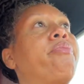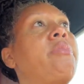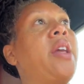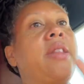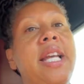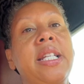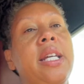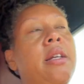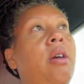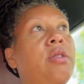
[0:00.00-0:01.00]
they
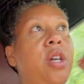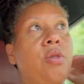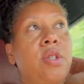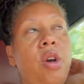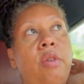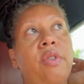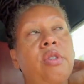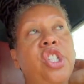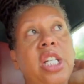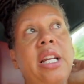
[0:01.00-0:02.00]
did her toes over.
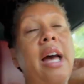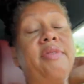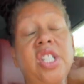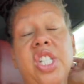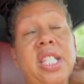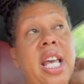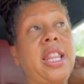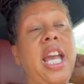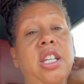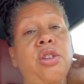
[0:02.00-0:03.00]
She left and she said
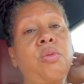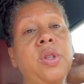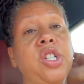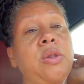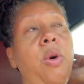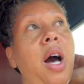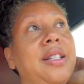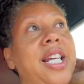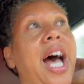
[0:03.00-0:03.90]
thank you when she walked